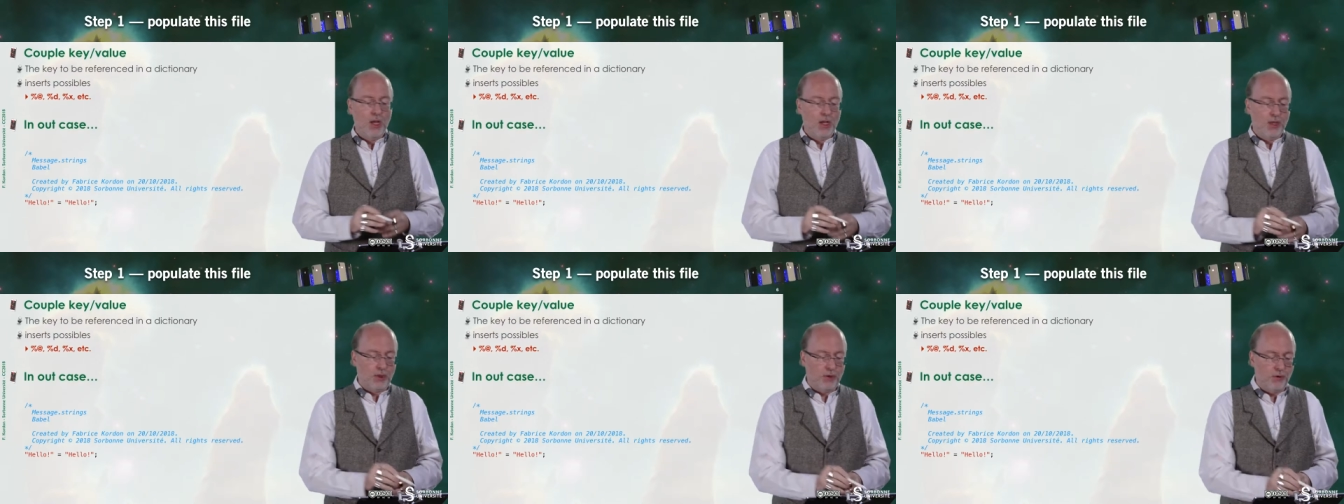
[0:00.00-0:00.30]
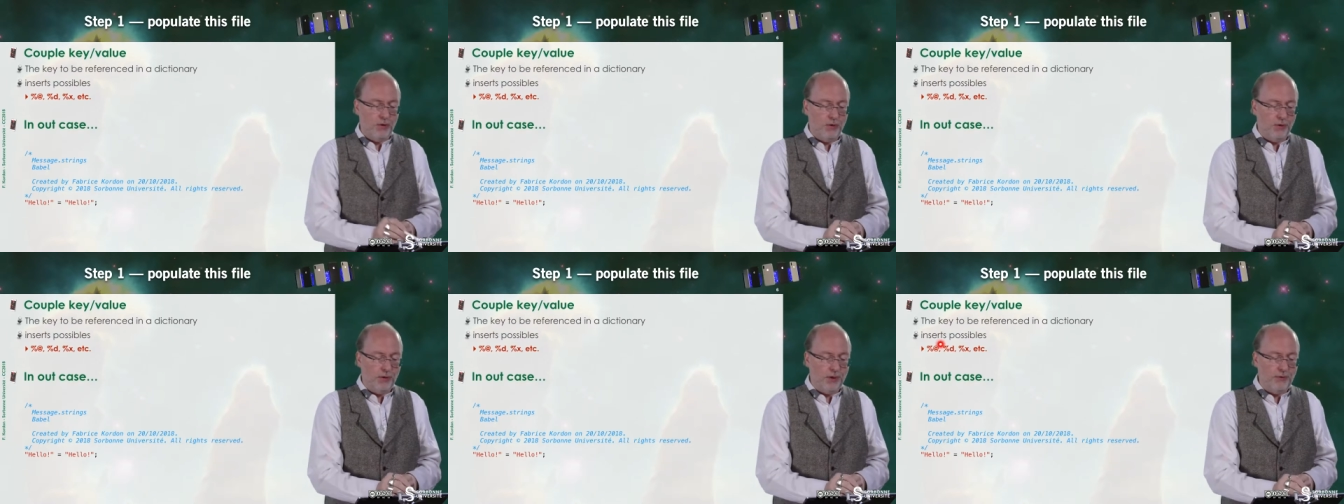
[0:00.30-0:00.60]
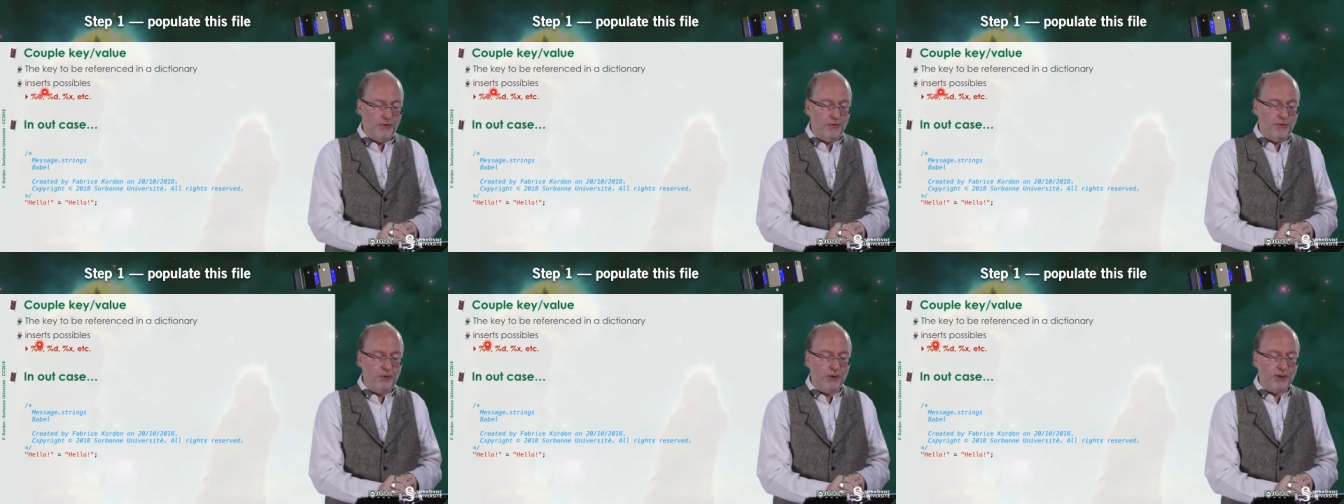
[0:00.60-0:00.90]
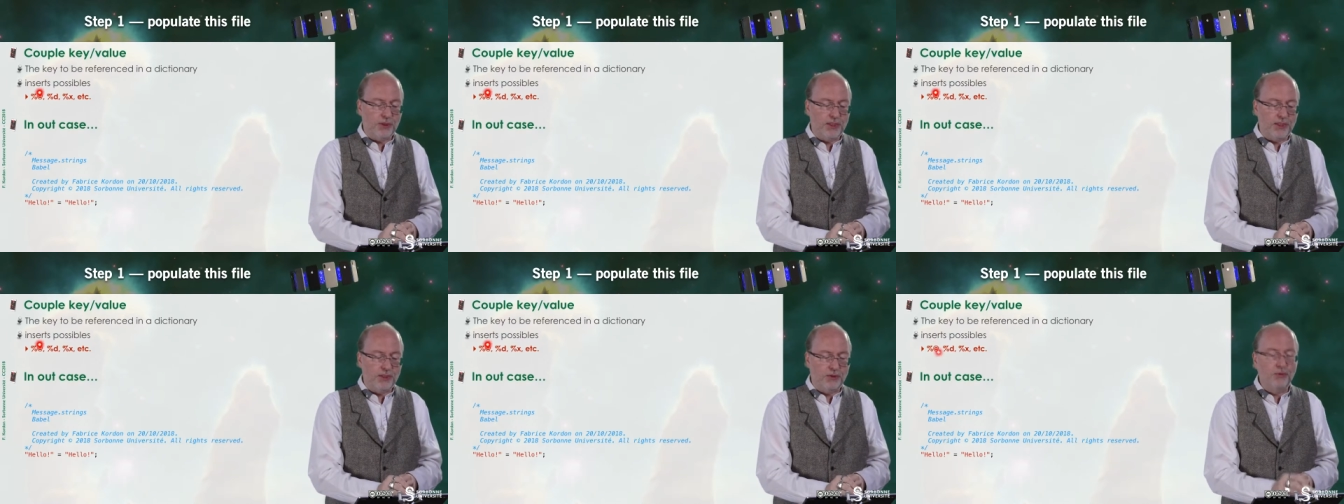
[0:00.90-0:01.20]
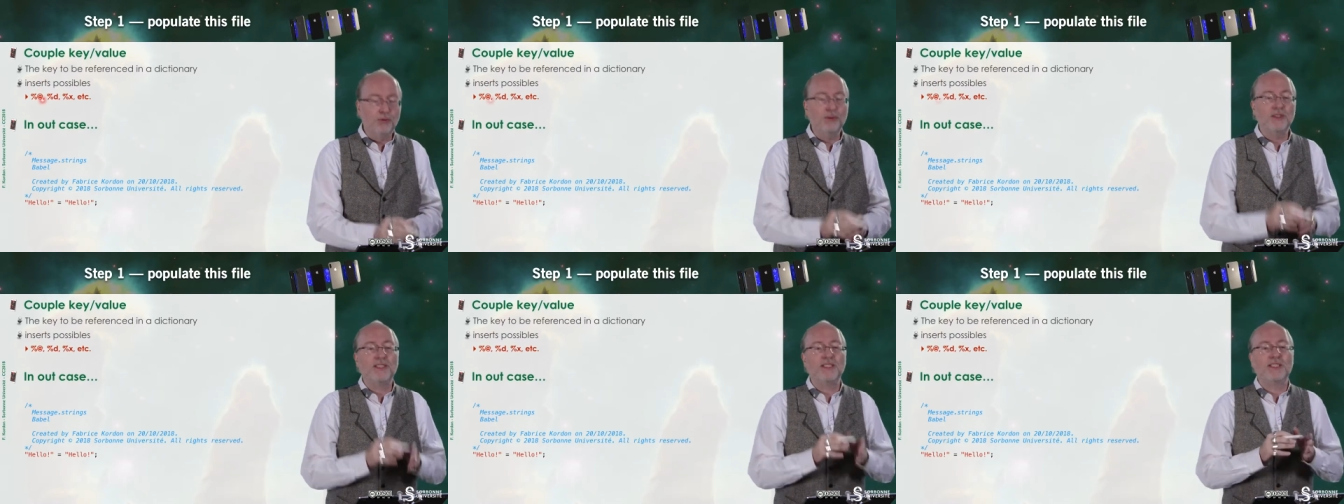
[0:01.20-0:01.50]
So if you want
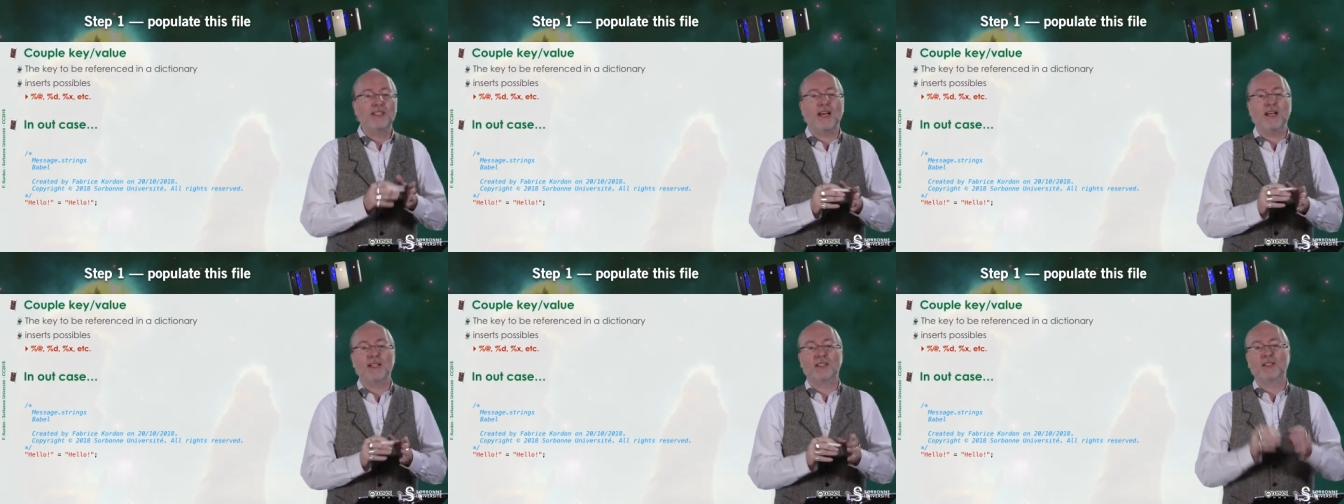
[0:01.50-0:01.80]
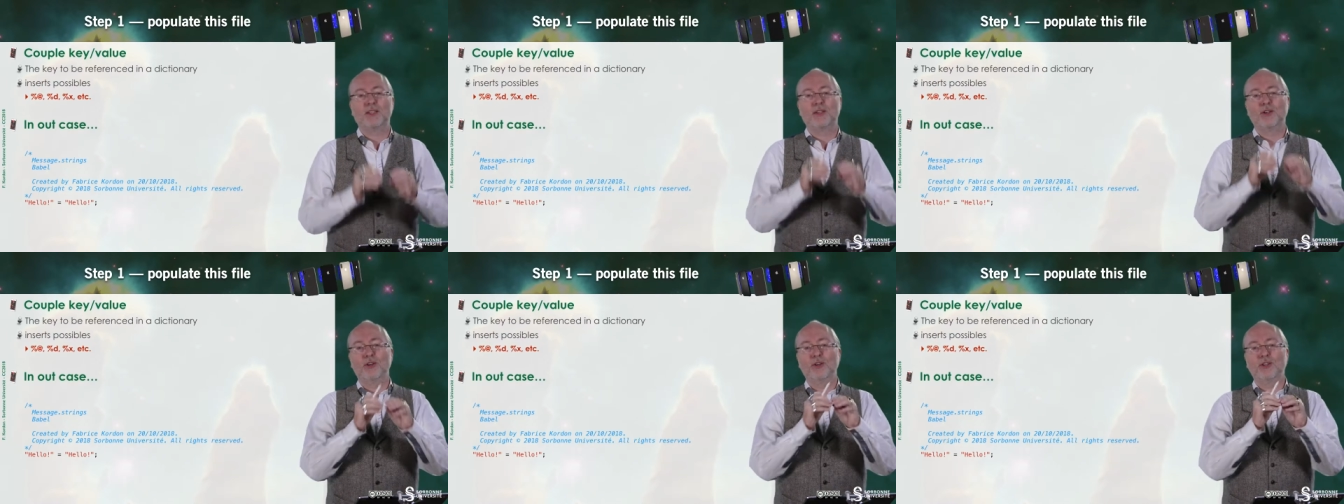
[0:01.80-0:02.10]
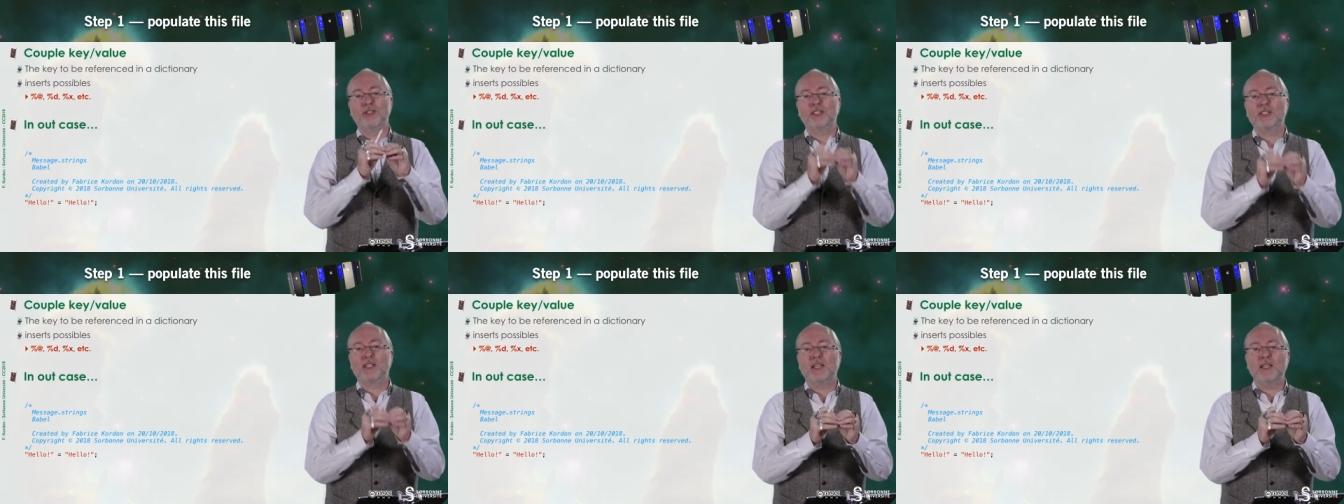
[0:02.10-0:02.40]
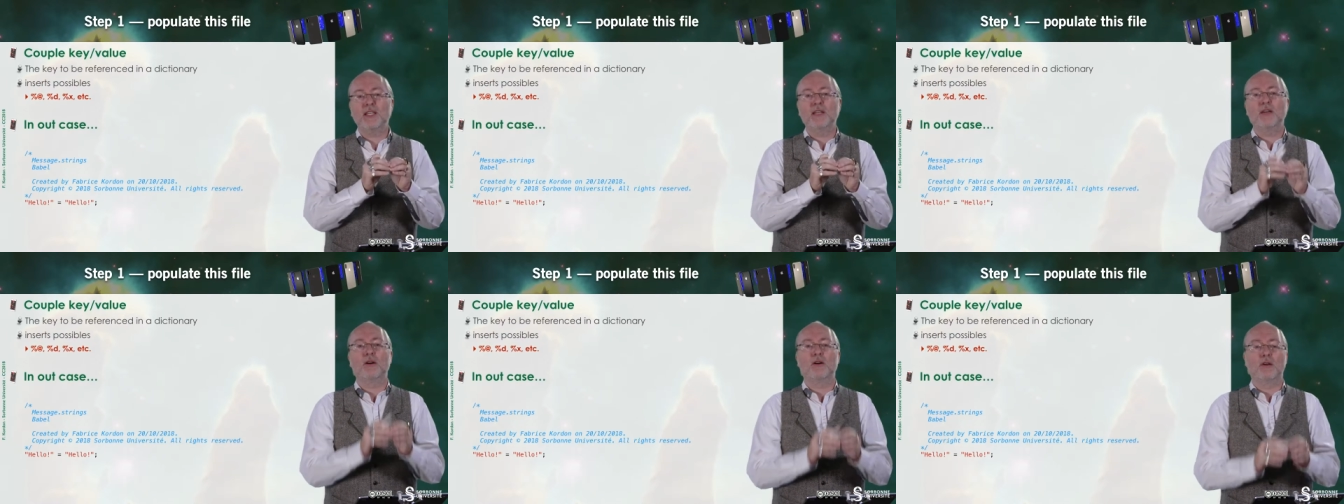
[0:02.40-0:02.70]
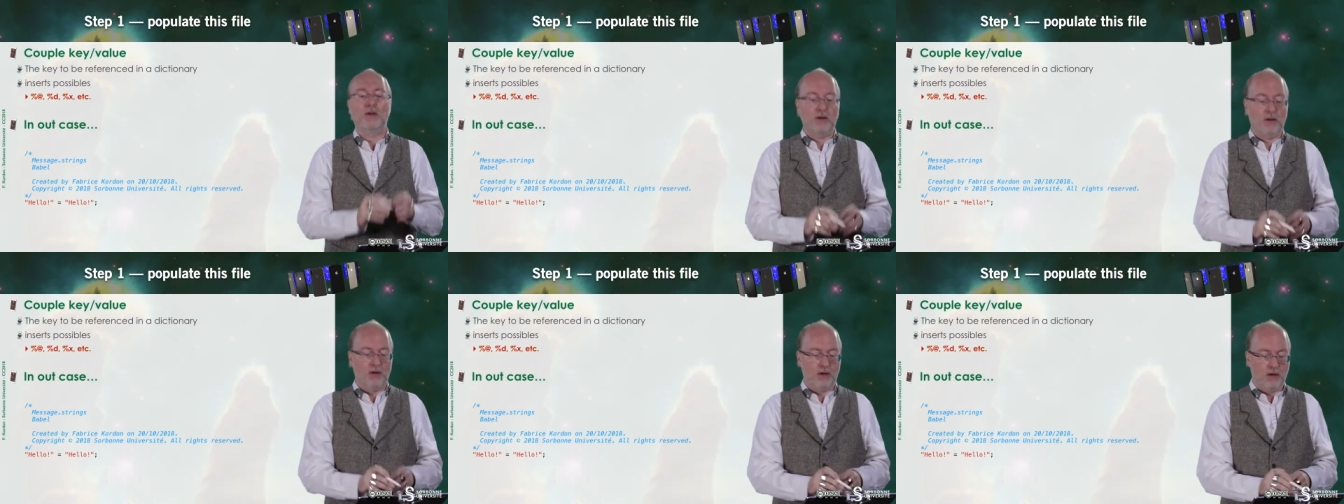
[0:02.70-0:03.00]
to insert a string
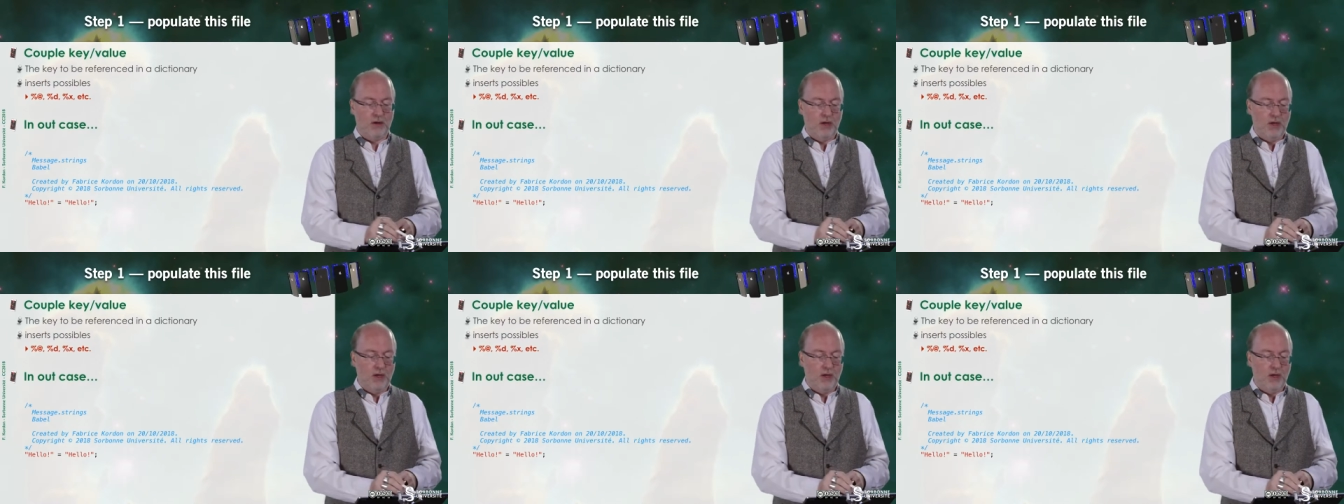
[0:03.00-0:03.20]
or